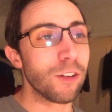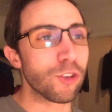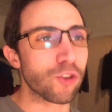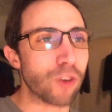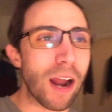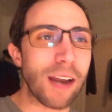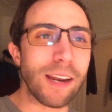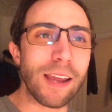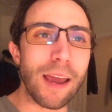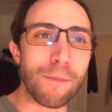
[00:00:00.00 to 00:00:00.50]

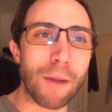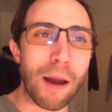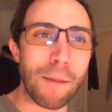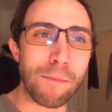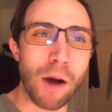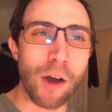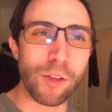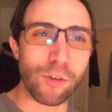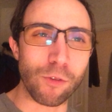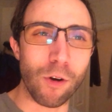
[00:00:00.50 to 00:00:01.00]
Tried to get my
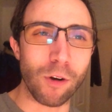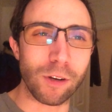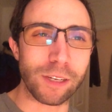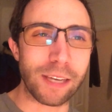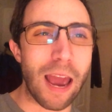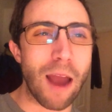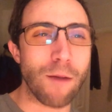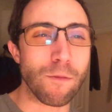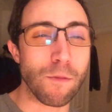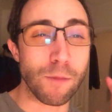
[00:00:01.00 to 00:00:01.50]
mother on
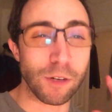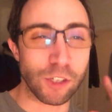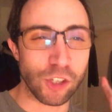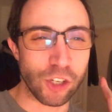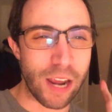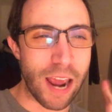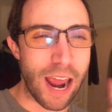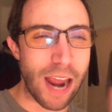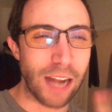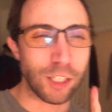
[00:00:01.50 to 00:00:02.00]
camera, but
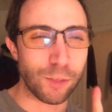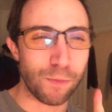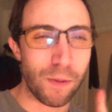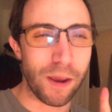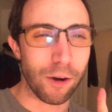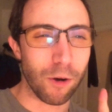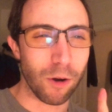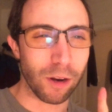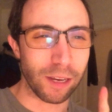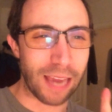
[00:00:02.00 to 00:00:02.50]
she hates
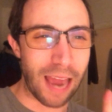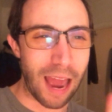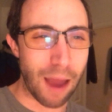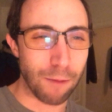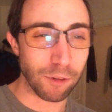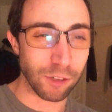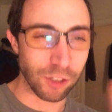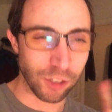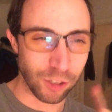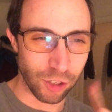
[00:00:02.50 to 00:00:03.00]
being on
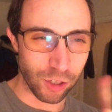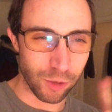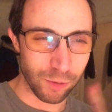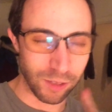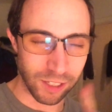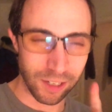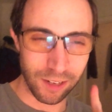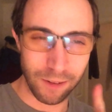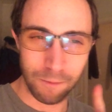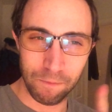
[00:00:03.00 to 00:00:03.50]
camera, so she
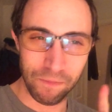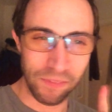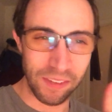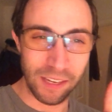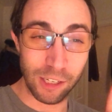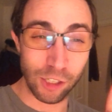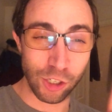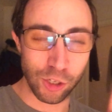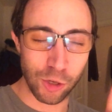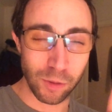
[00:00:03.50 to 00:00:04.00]
was
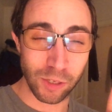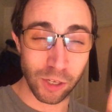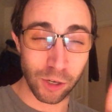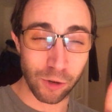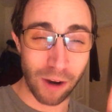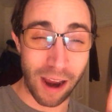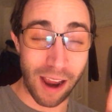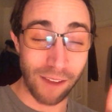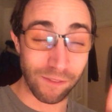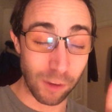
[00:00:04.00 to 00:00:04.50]
she was a
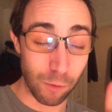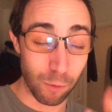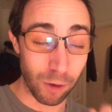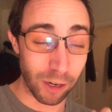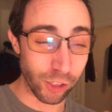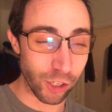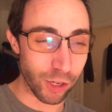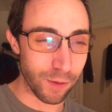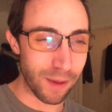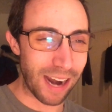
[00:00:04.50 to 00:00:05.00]
crafty
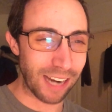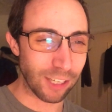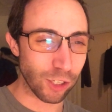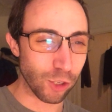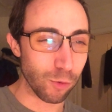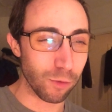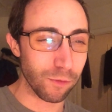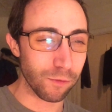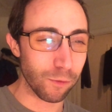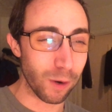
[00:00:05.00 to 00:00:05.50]
one. She
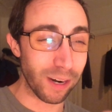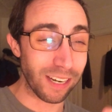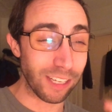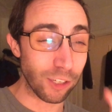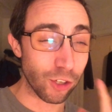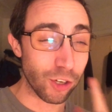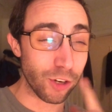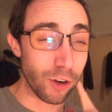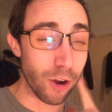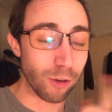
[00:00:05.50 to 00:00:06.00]
managed to avoid
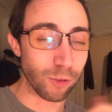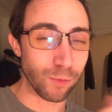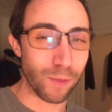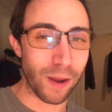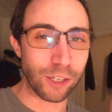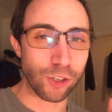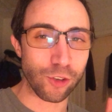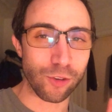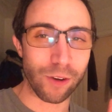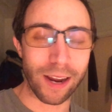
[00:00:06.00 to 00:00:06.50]
it. She knows
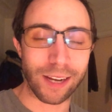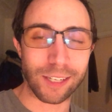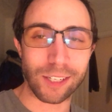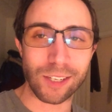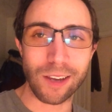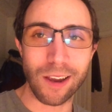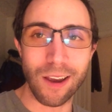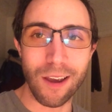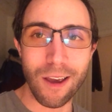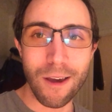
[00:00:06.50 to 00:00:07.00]
my
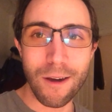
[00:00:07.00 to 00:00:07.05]
tricks.